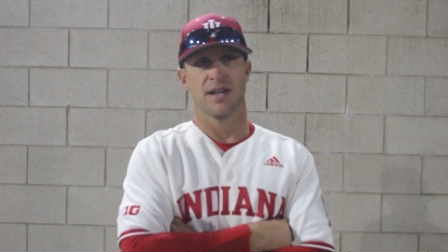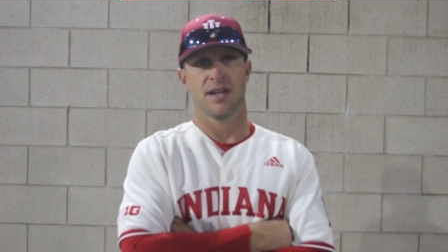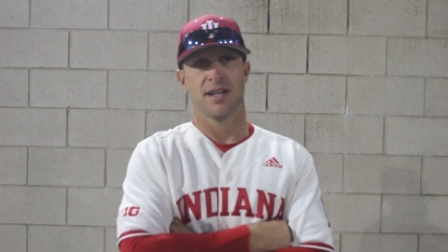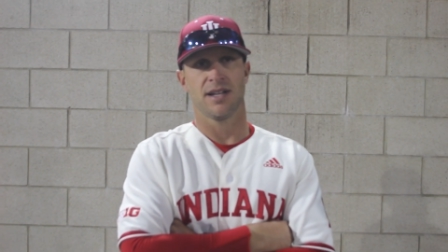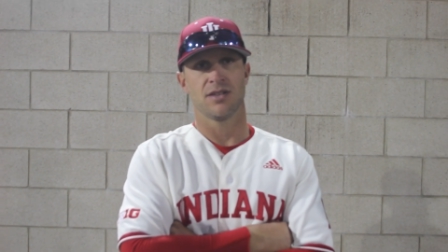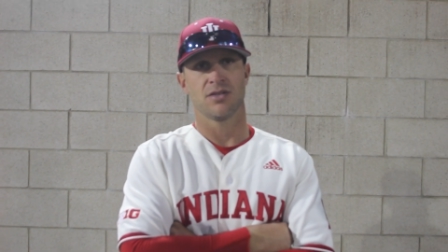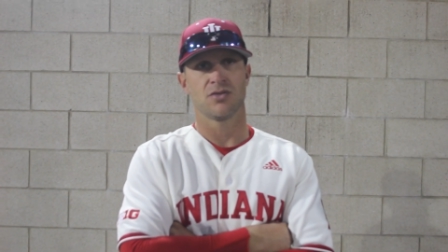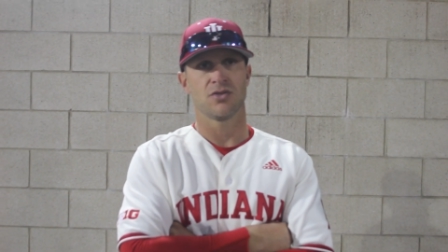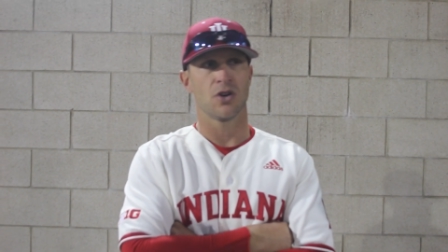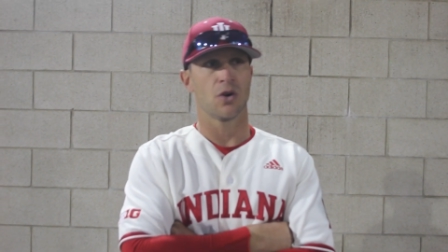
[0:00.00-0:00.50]

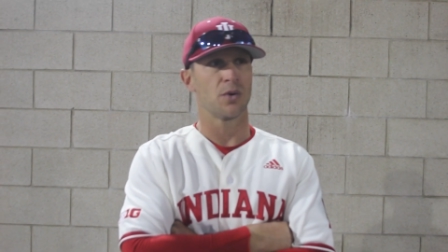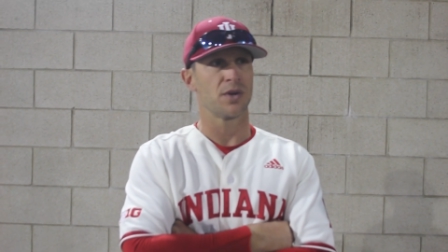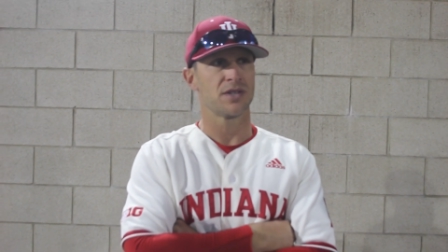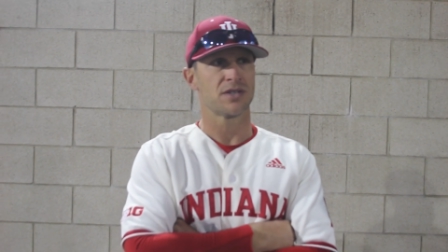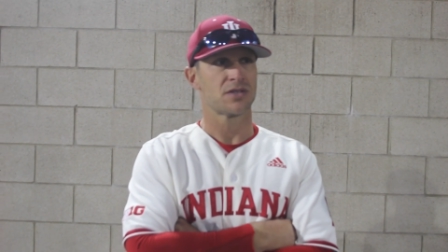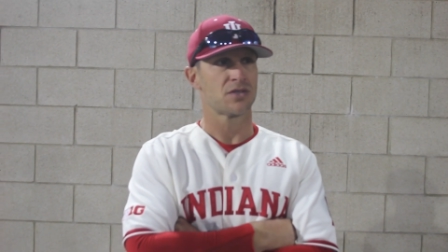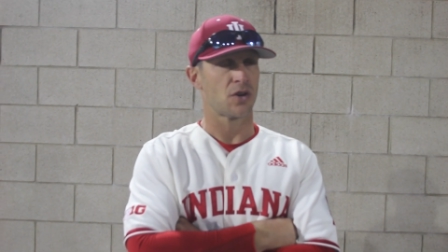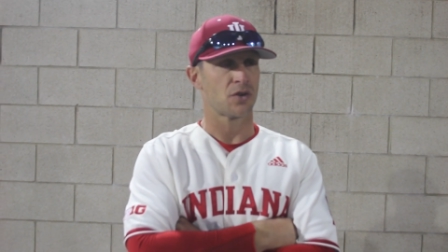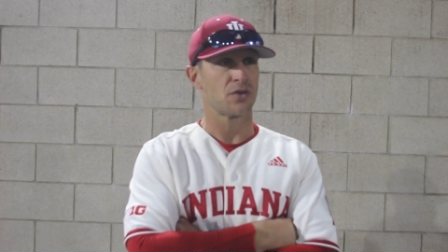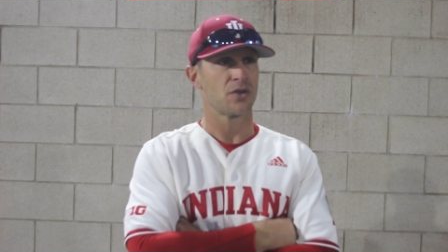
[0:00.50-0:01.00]
And Joey's
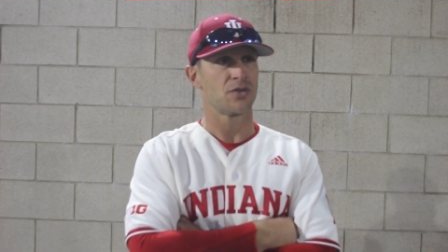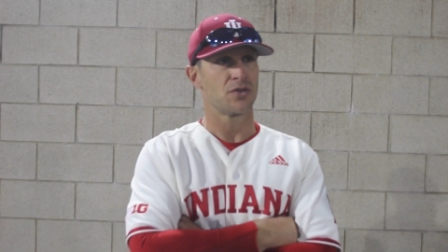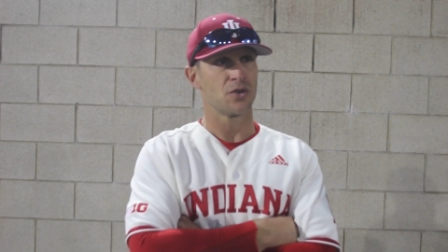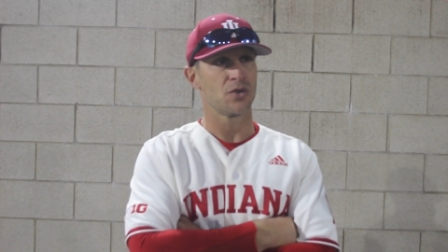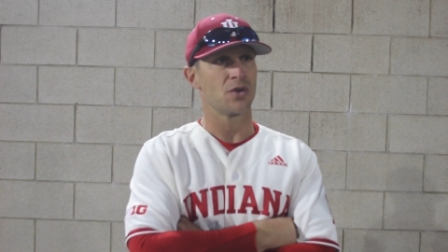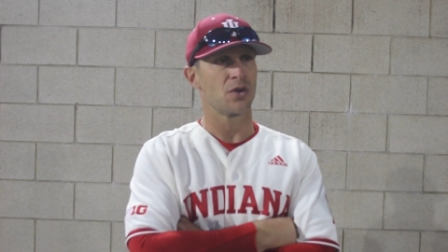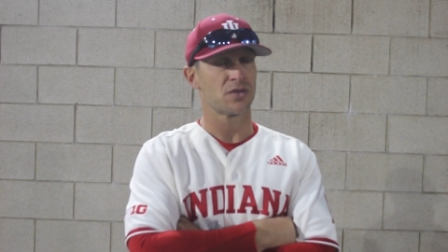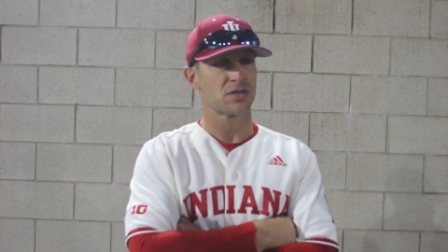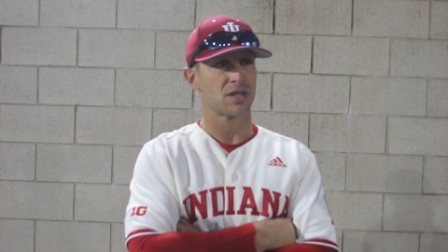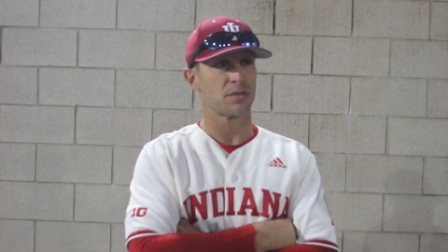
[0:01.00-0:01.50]
starting to do
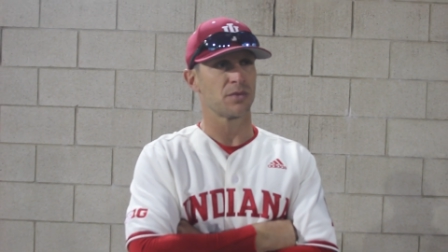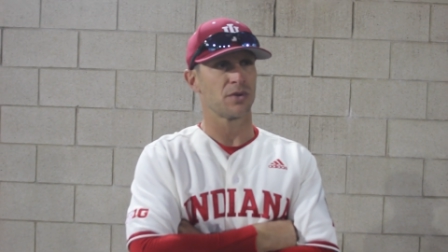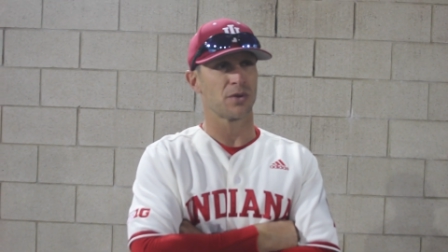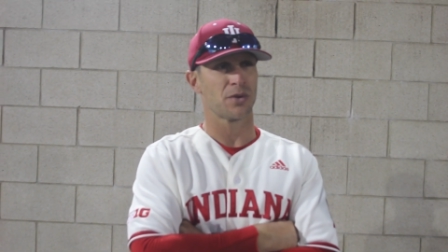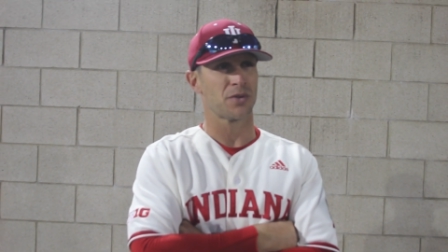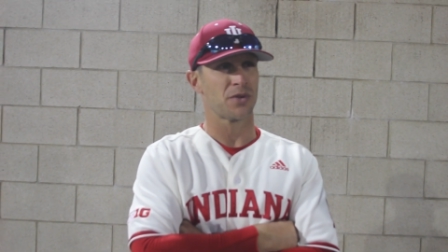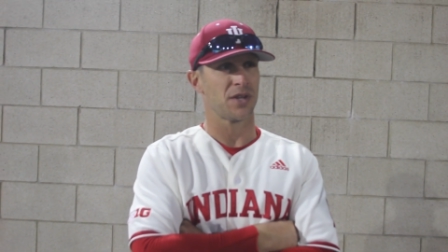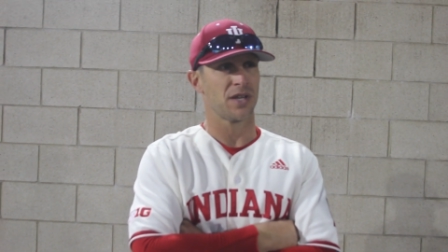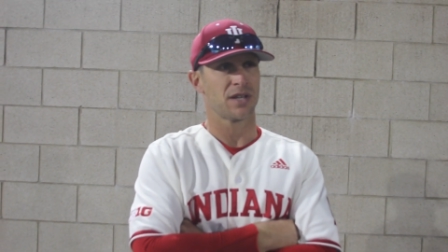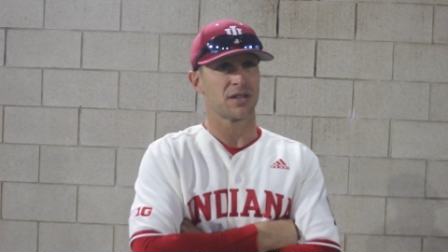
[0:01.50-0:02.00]
those similar
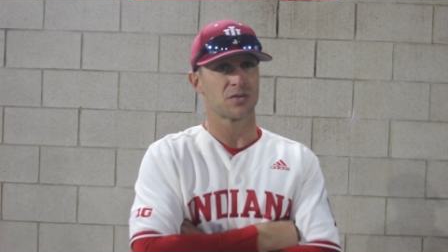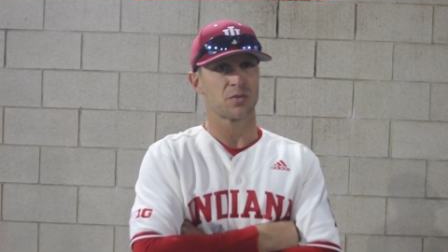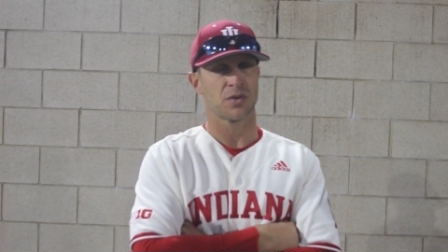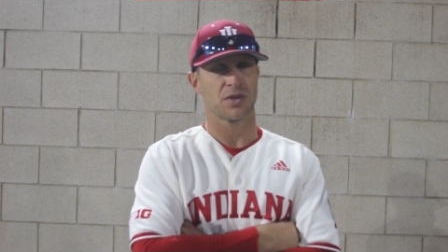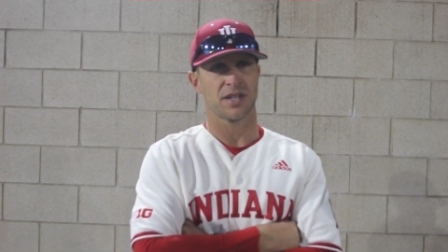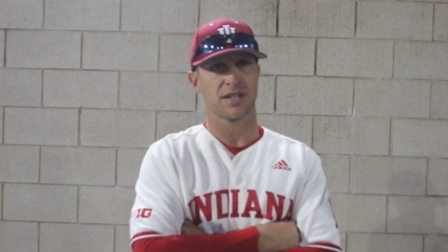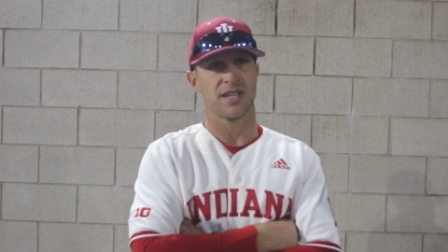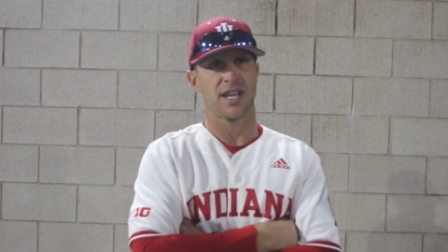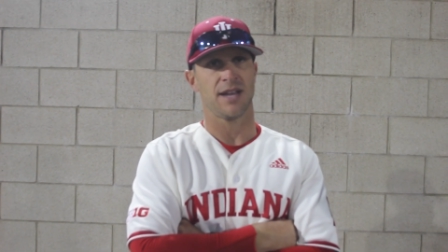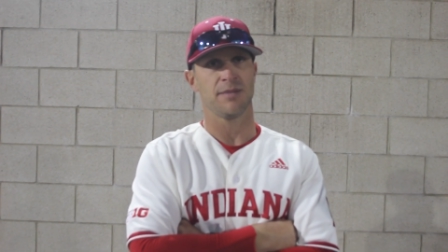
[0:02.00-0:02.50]
things where
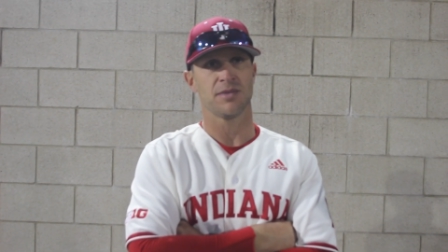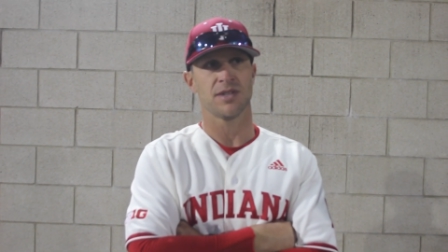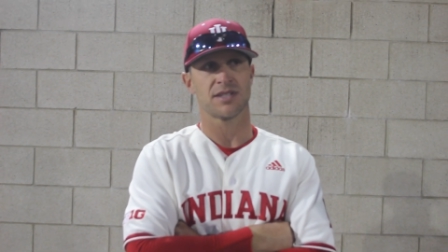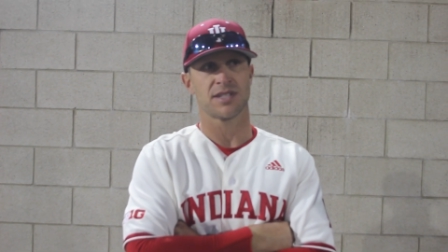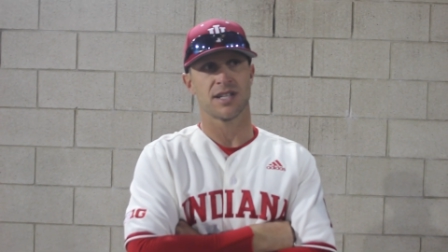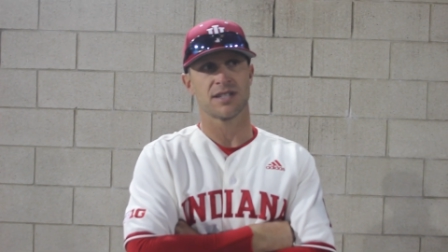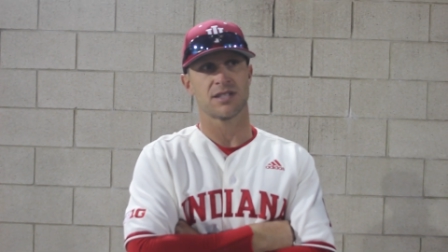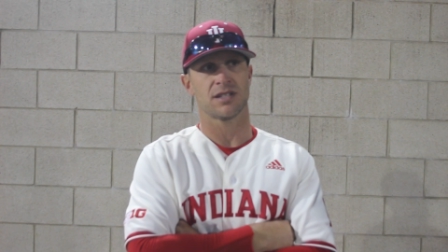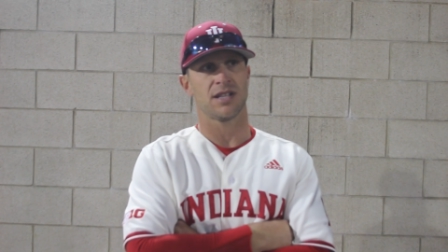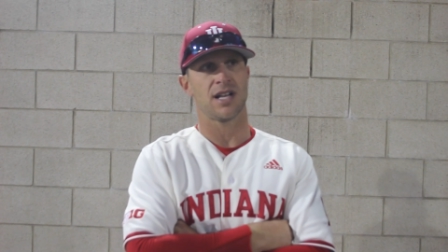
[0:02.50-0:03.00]
the game just
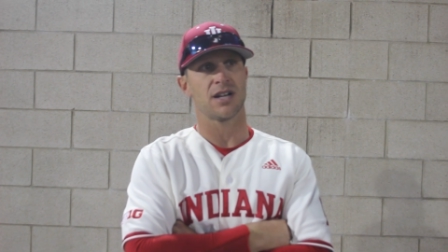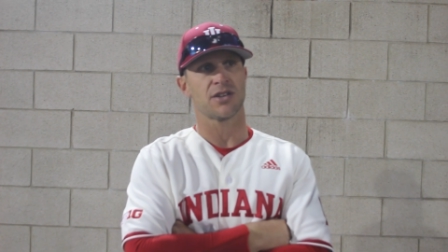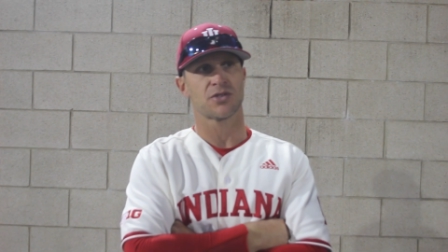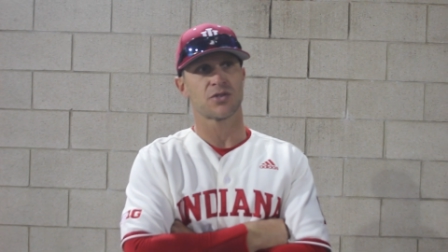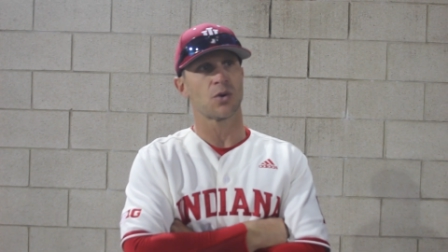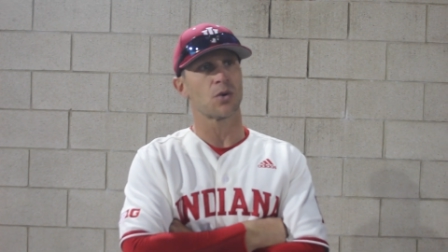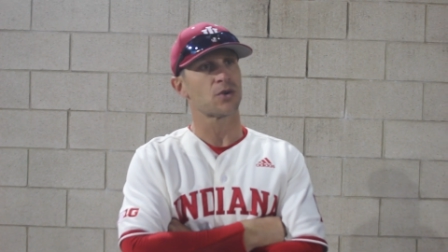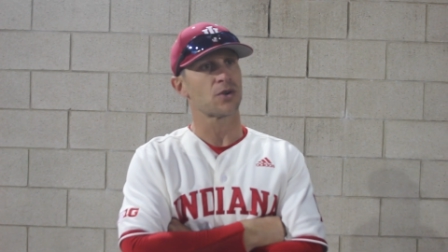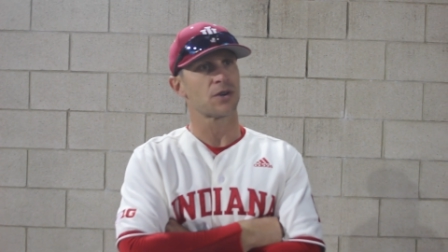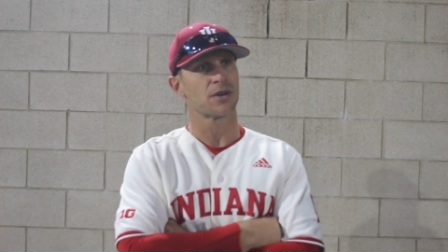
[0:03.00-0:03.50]
gets a lot
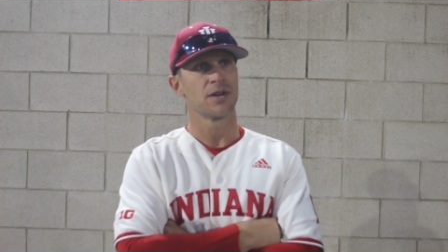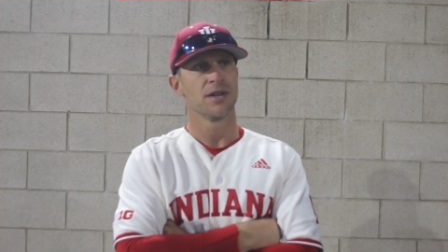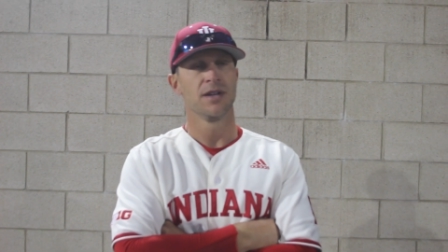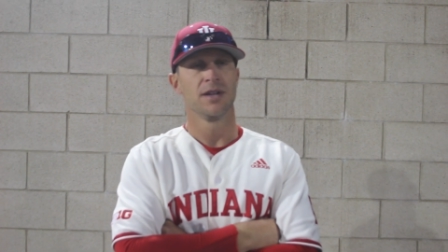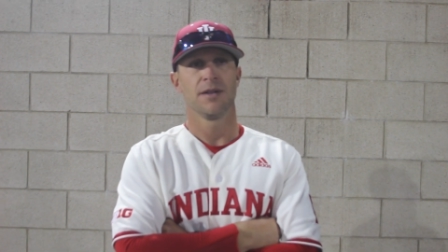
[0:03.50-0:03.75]
shorter